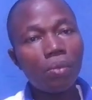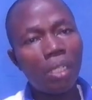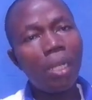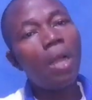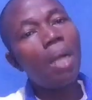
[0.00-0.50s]

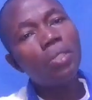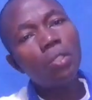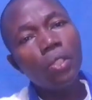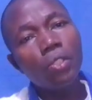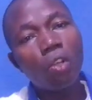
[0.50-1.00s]
Now, I'm still
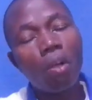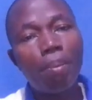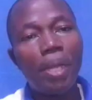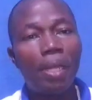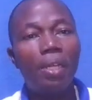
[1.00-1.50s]
going to
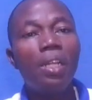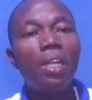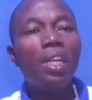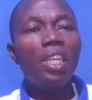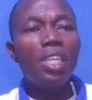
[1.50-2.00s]
compare.
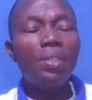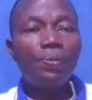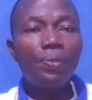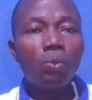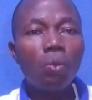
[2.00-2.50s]

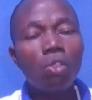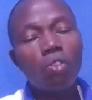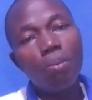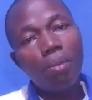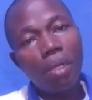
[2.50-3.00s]
If you want
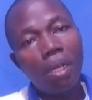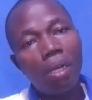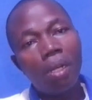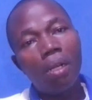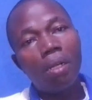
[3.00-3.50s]

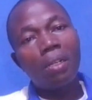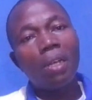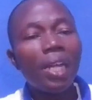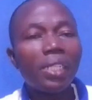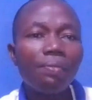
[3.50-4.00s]
to
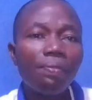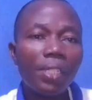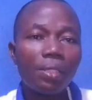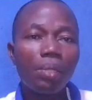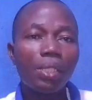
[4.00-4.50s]
carry out
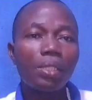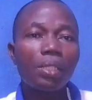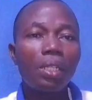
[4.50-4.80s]
investment,